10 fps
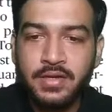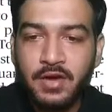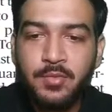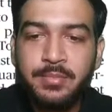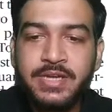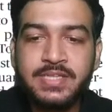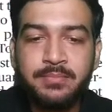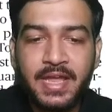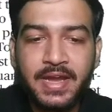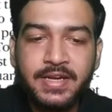governments
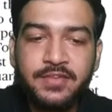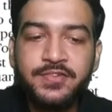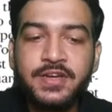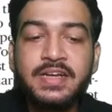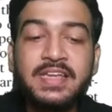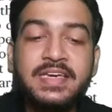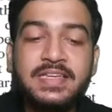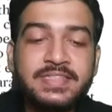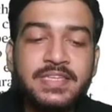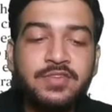apply differently.
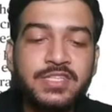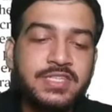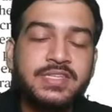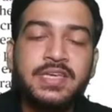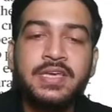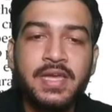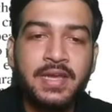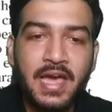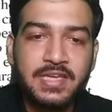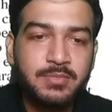Isi wajah se
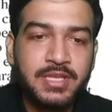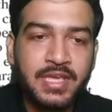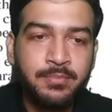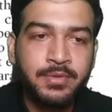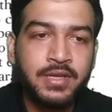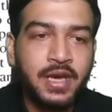it has been kept in